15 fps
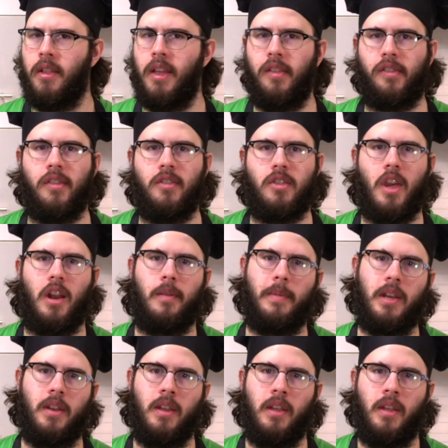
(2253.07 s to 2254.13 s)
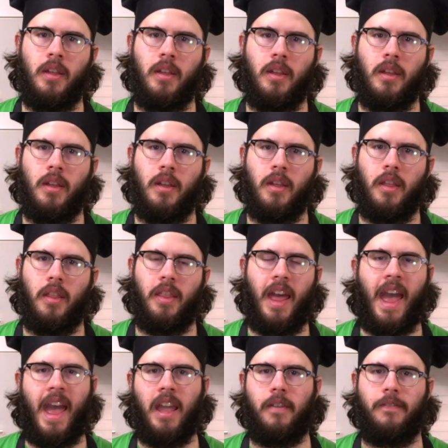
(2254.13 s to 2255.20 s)
Ladies and gentlemen, the
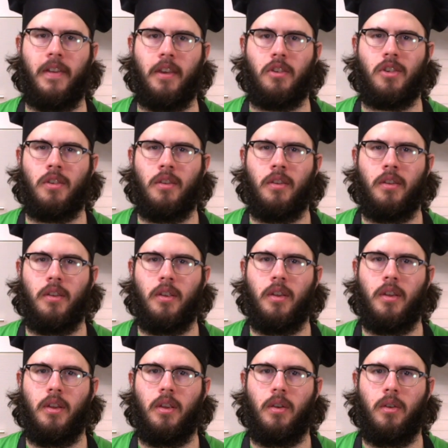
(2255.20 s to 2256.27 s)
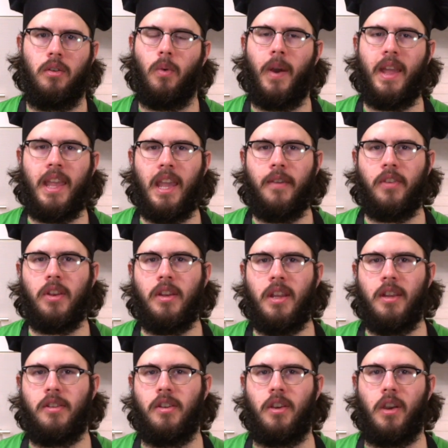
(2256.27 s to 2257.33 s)
hagfish. Do I even
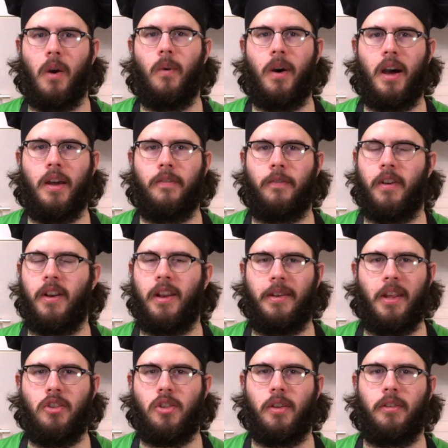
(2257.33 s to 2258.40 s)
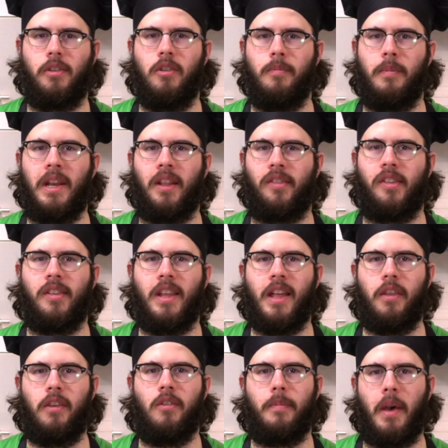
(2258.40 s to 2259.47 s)
need to go on for an additional two minutes to
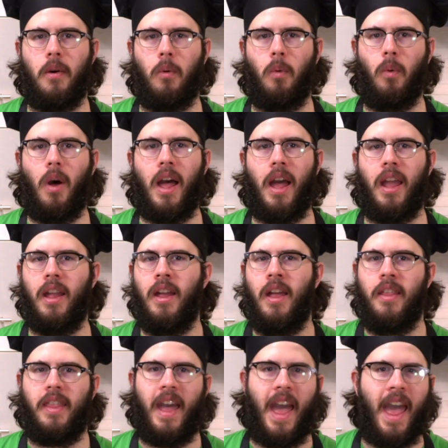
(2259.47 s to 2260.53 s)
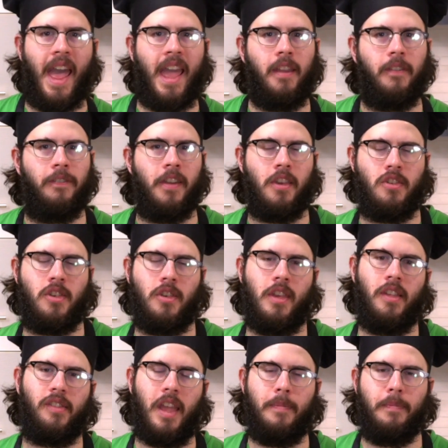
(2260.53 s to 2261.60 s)
tell you about why the hagfish
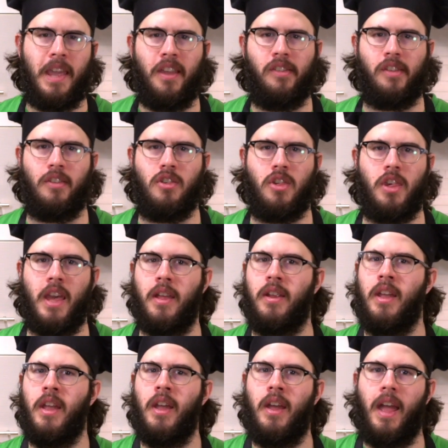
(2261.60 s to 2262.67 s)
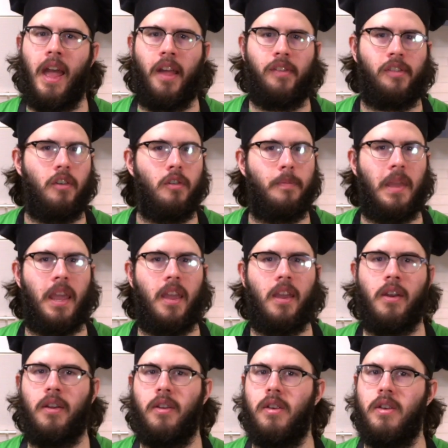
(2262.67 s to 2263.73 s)
is a piece of shit, SOB,
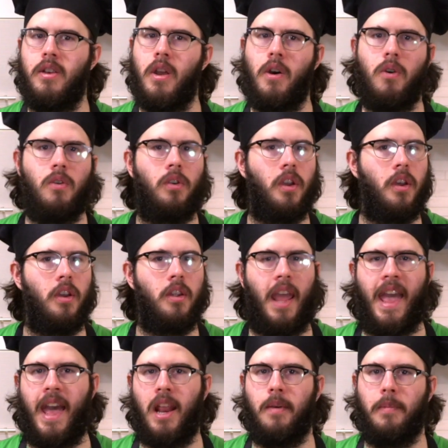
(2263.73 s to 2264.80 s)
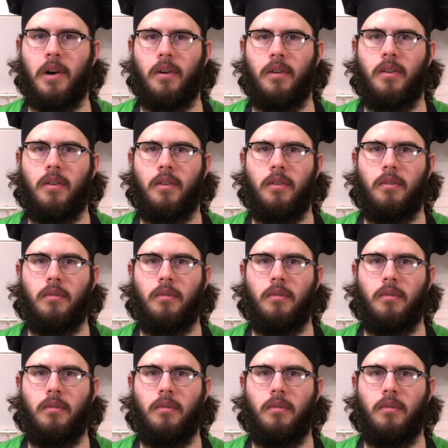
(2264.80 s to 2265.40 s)
no good animal?